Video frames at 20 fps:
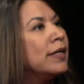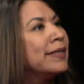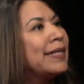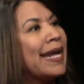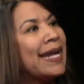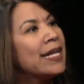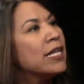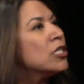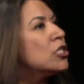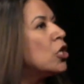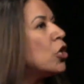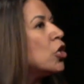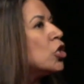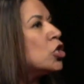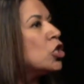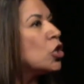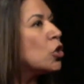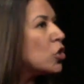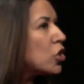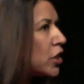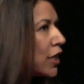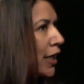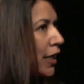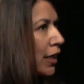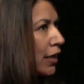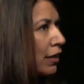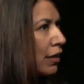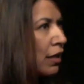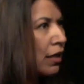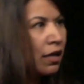gangs are a new
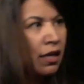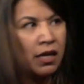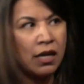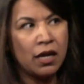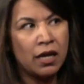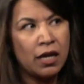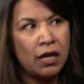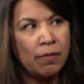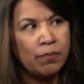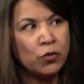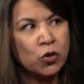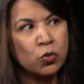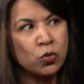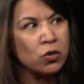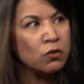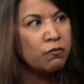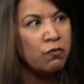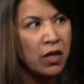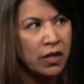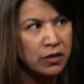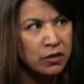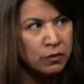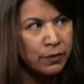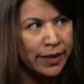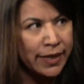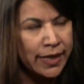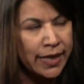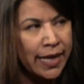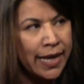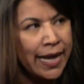thing, true or false,
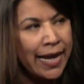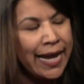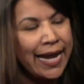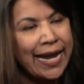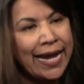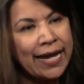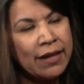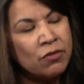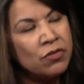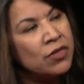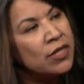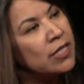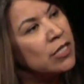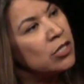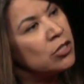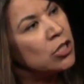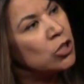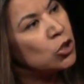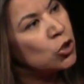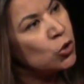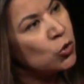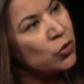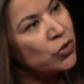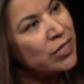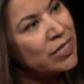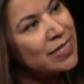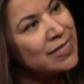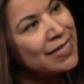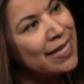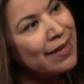right? And the truth
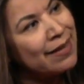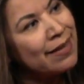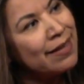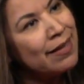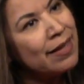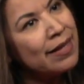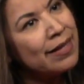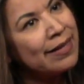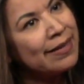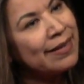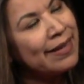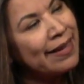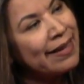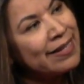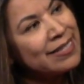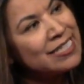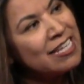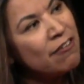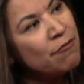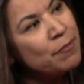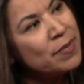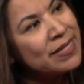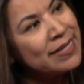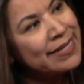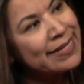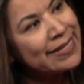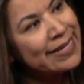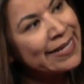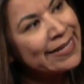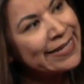is that gangs have
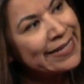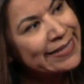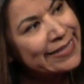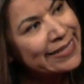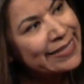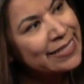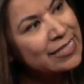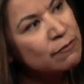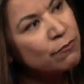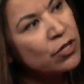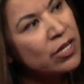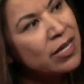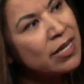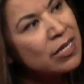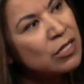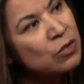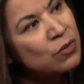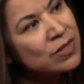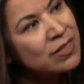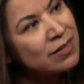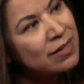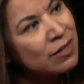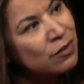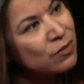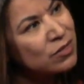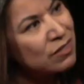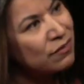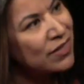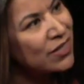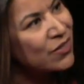been in existence for hundreds and
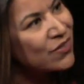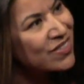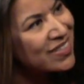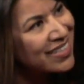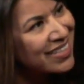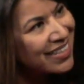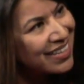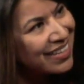hundreds of years.